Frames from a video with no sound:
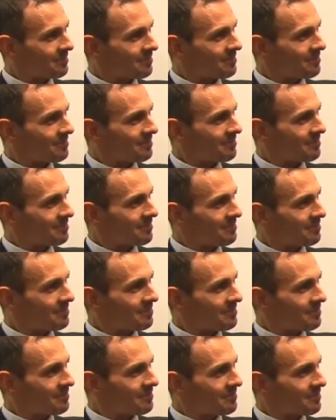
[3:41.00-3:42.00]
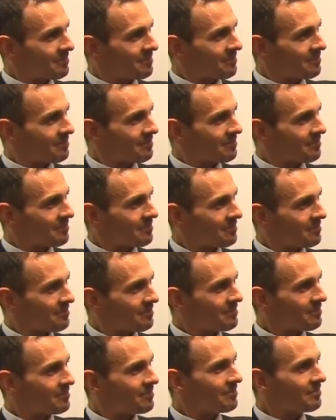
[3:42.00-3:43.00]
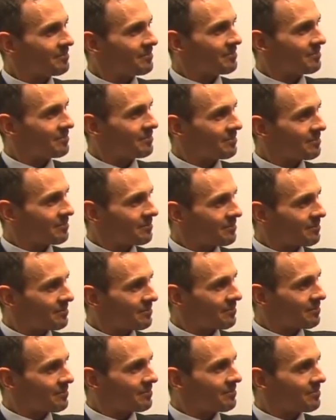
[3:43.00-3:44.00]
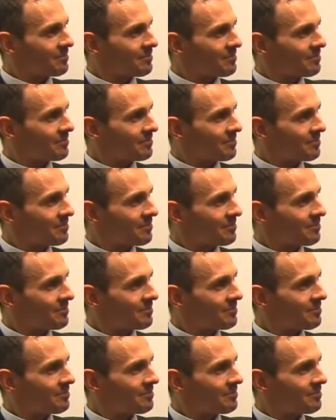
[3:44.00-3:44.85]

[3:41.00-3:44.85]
(not speaking)